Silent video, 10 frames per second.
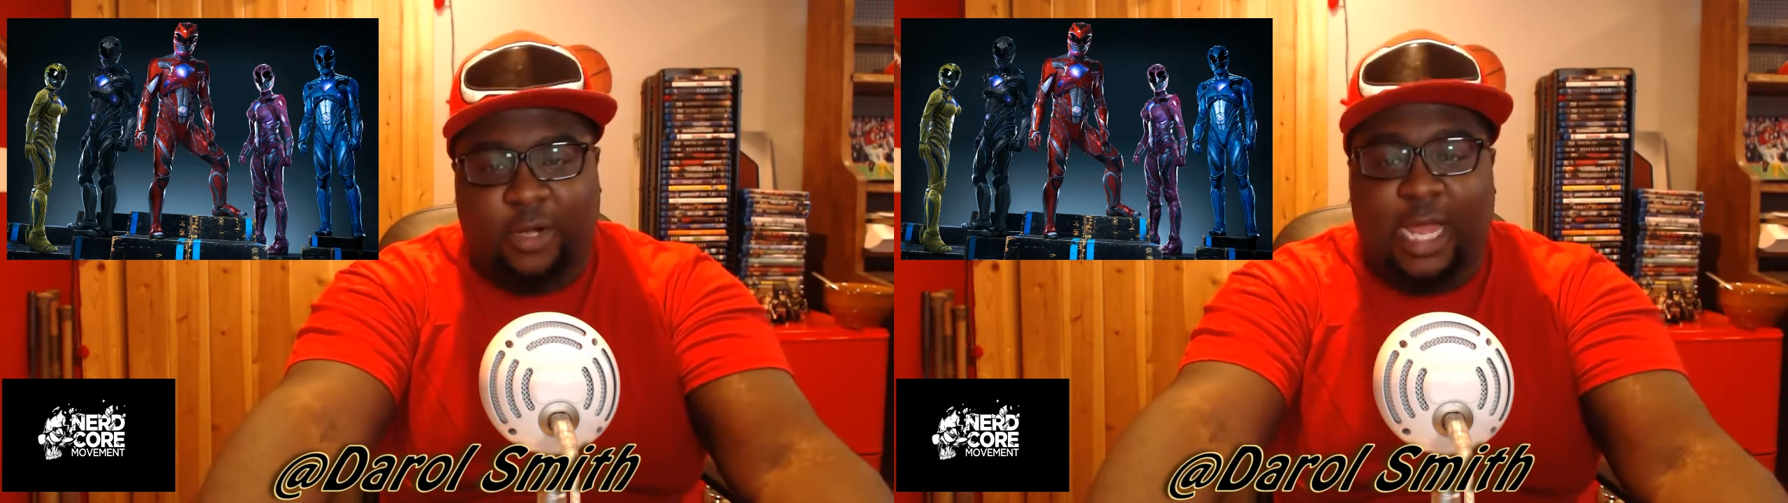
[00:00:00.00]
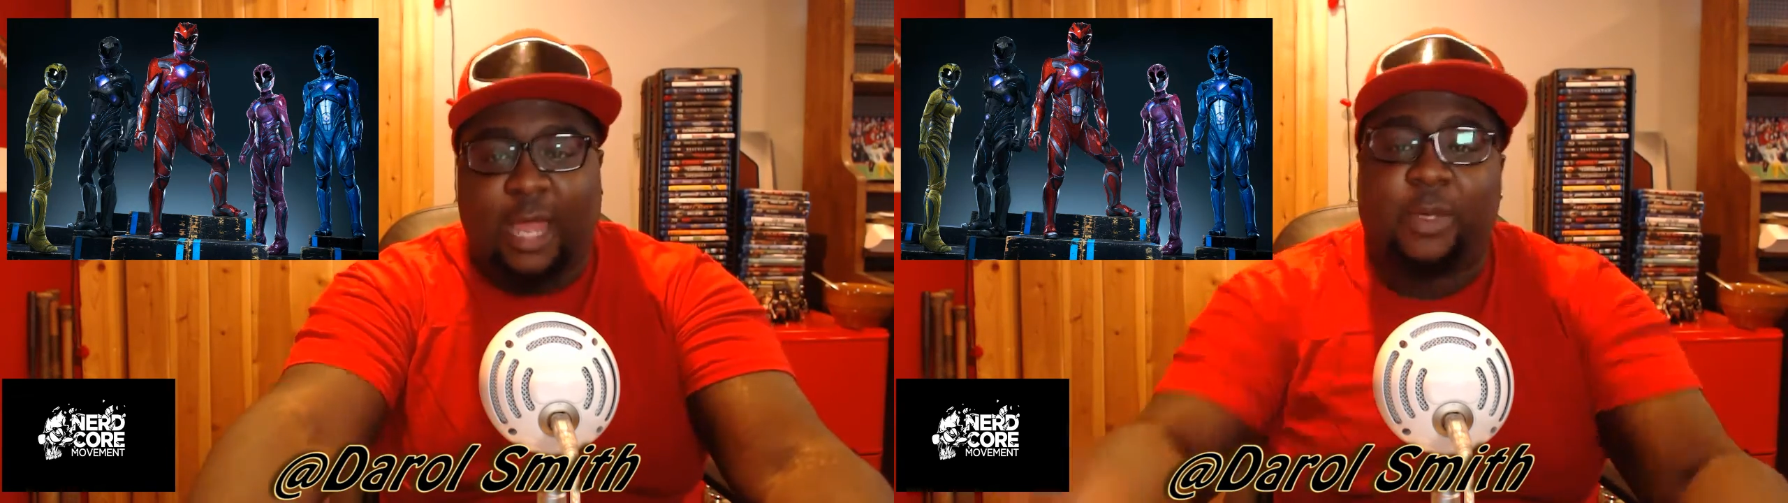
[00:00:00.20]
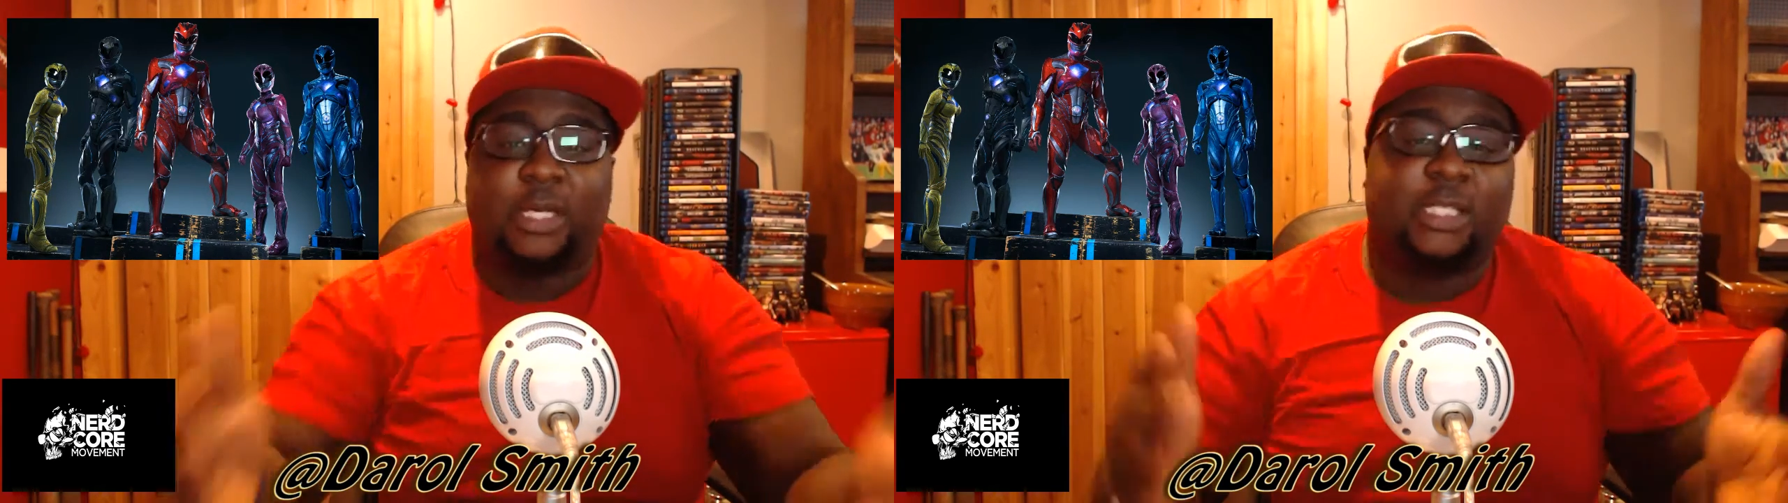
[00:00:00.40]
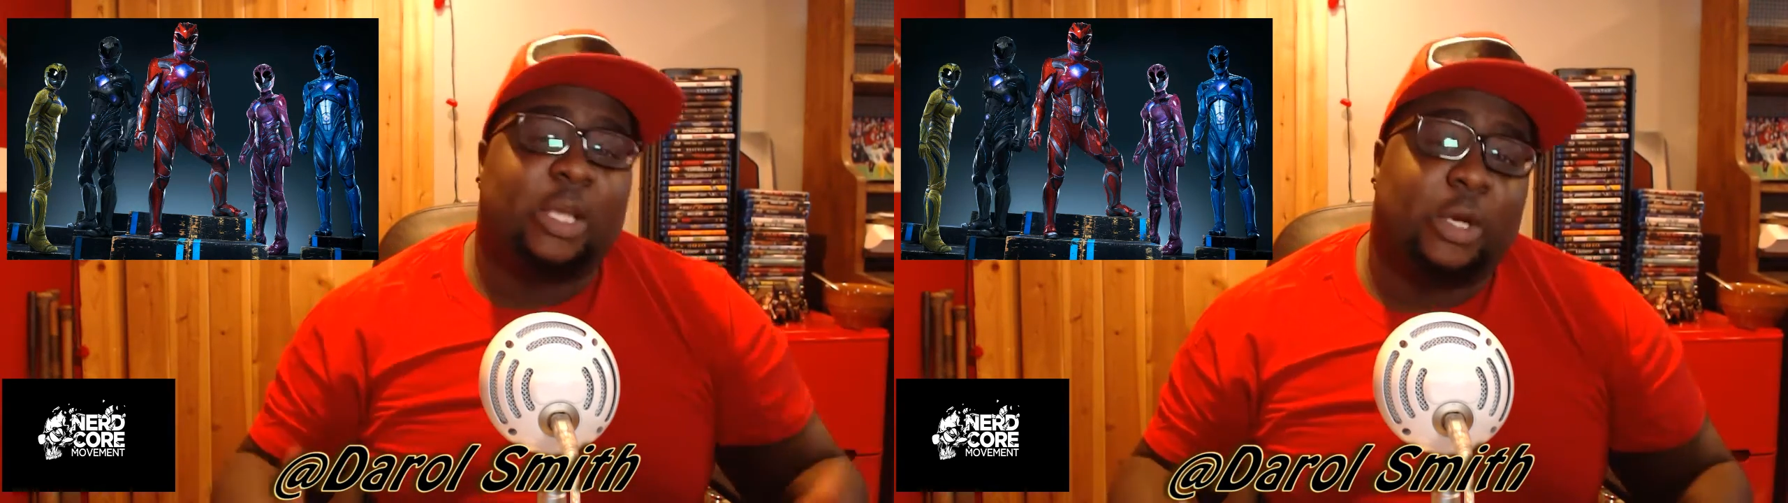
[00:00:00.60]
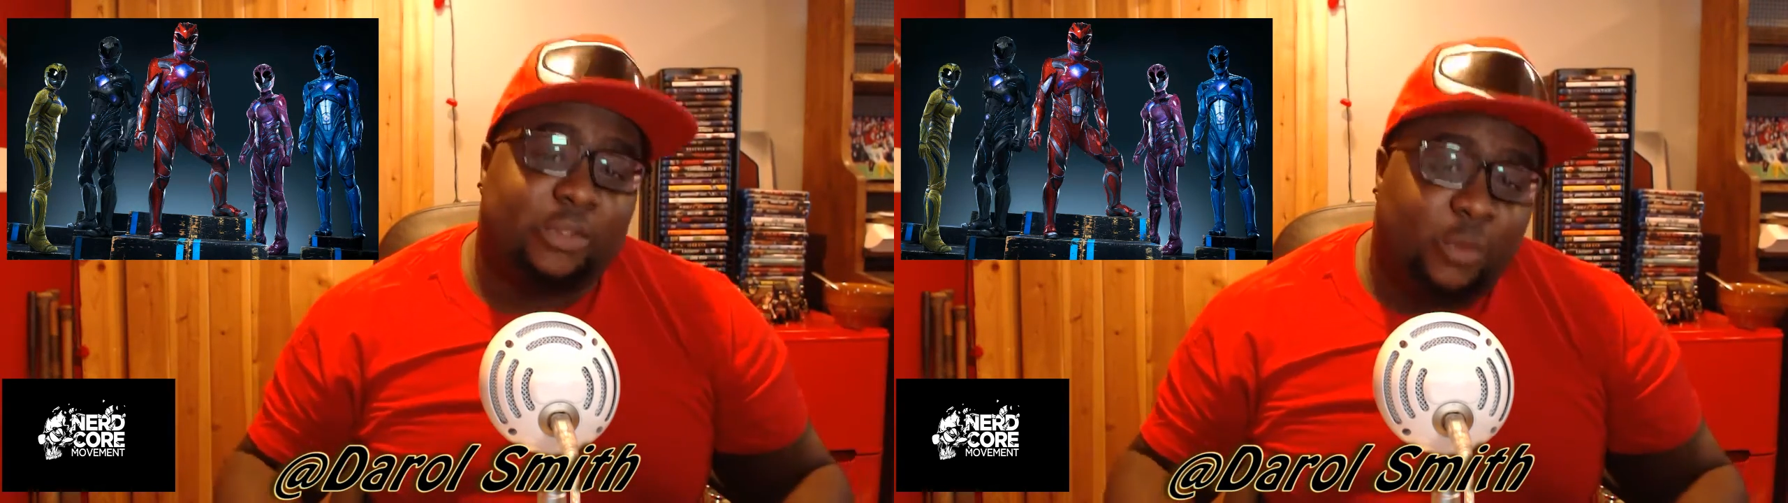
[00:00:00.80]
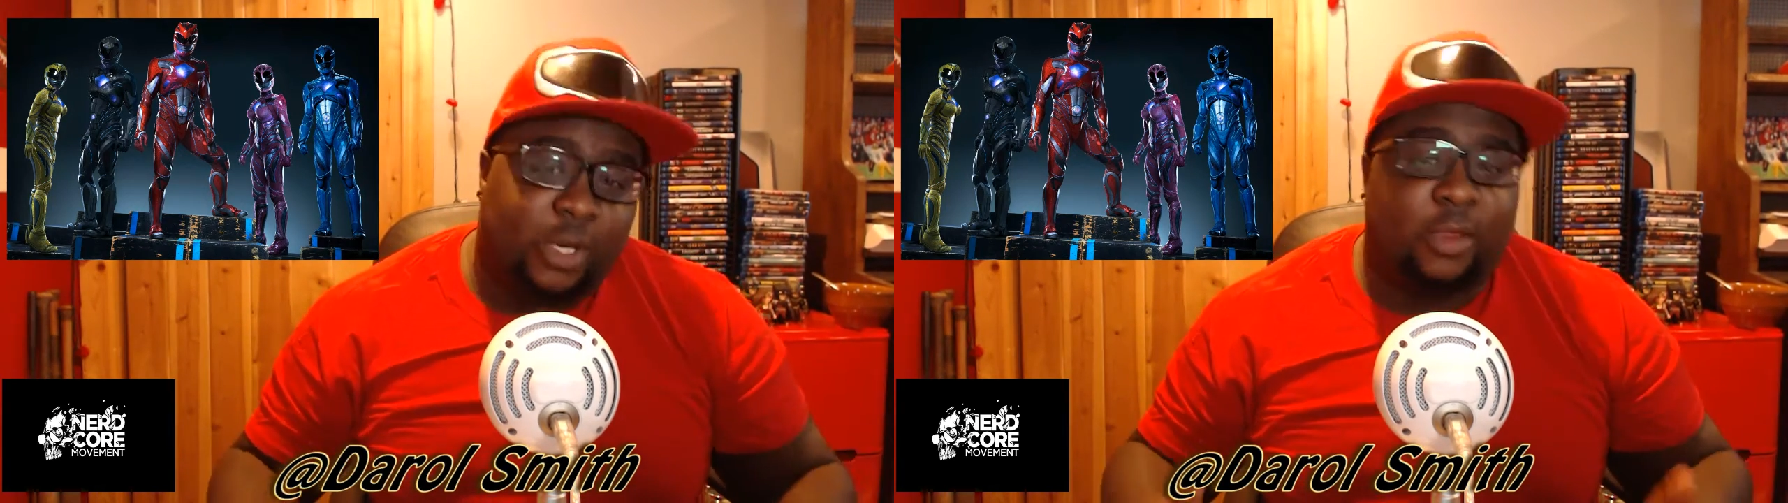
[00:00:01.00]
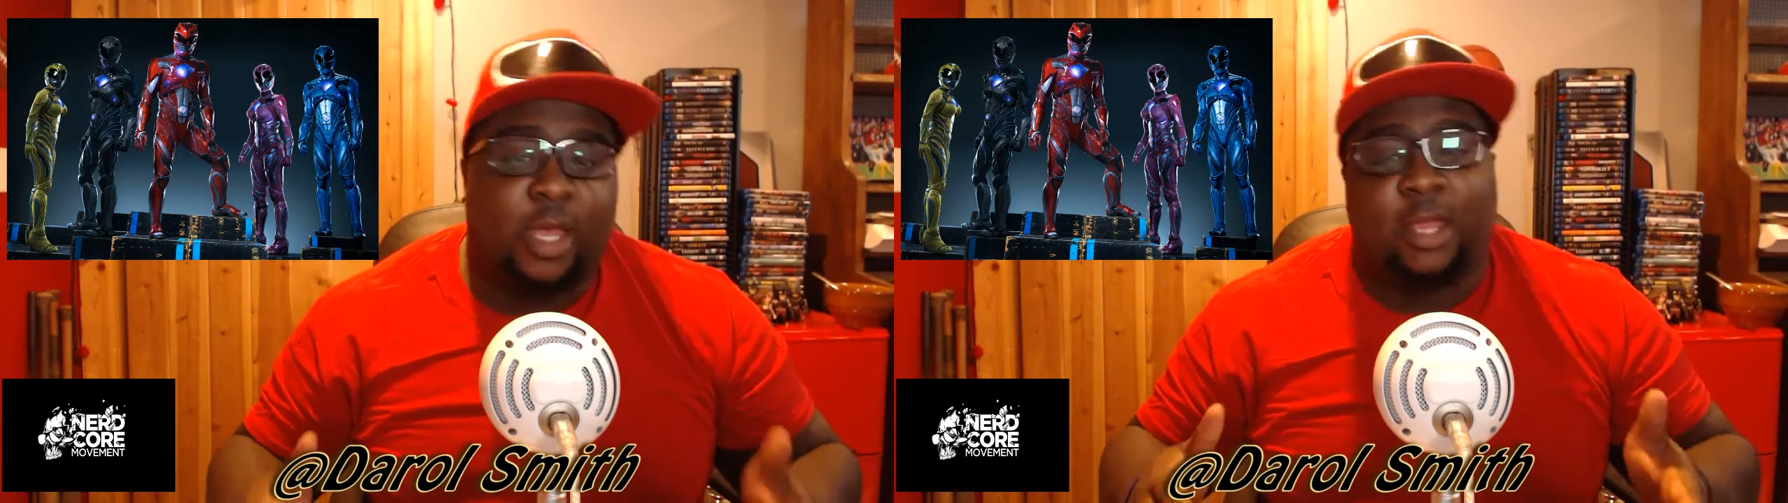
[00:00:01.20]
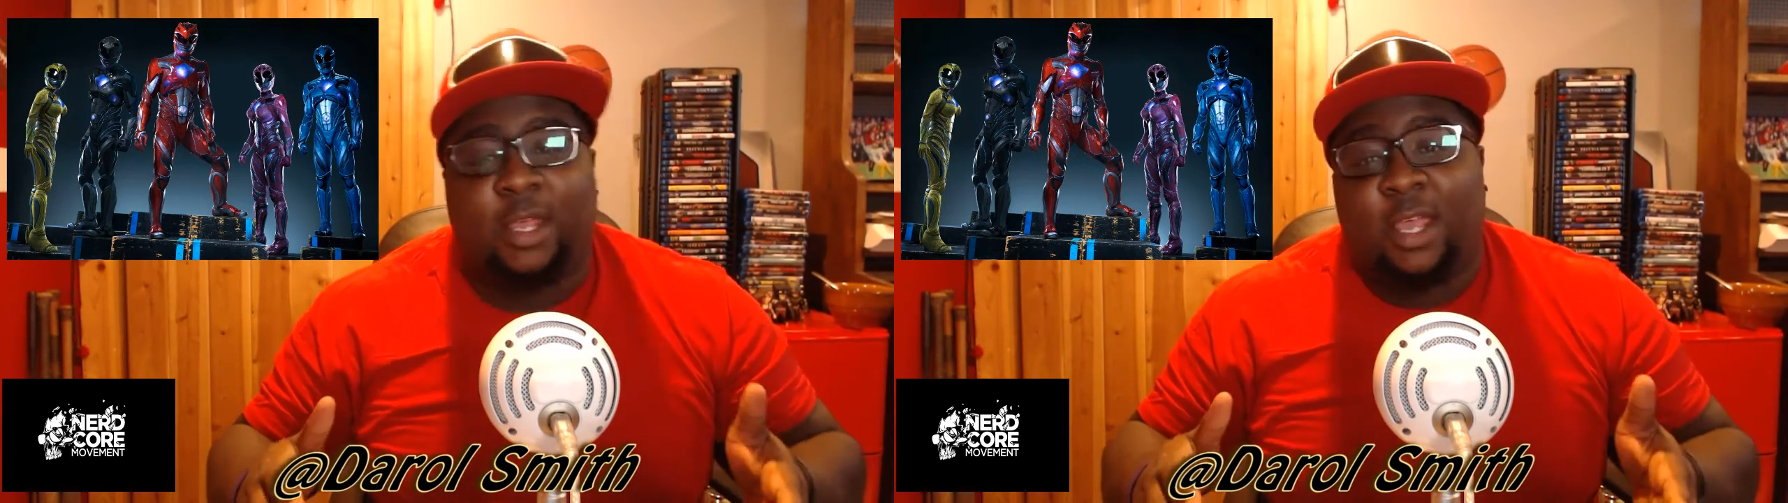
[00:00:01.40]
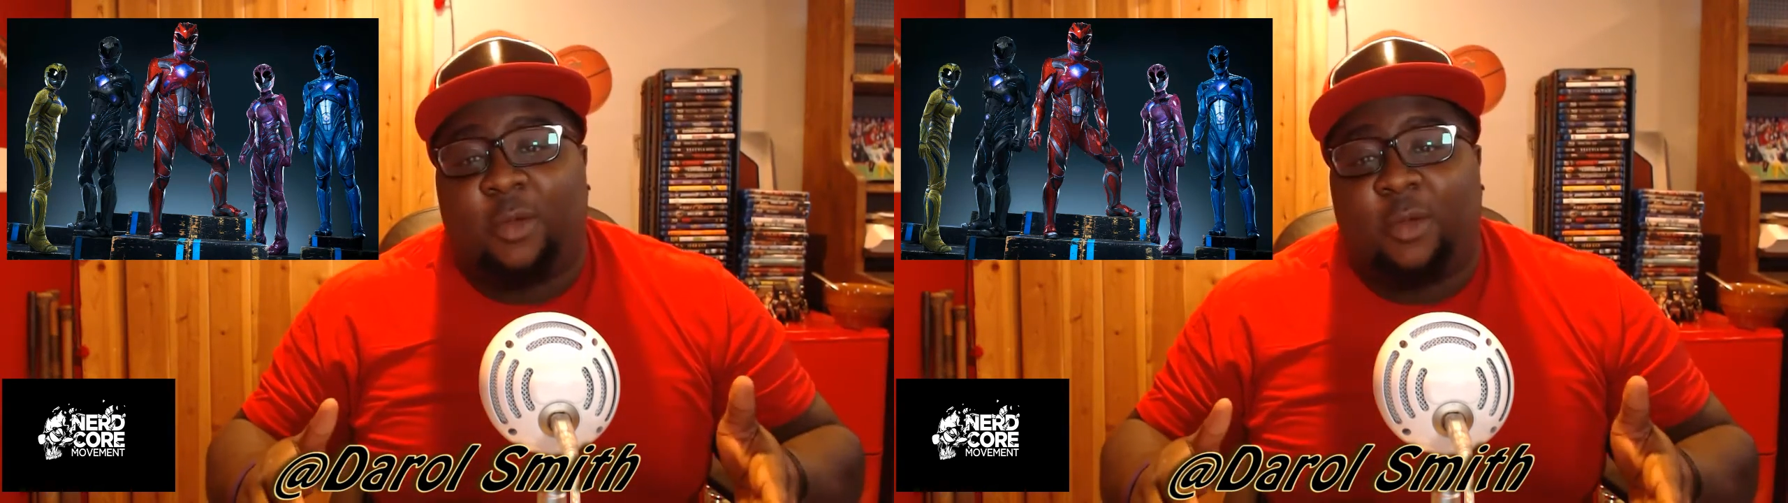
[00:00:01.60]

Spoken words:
and I happened to see on Twitter that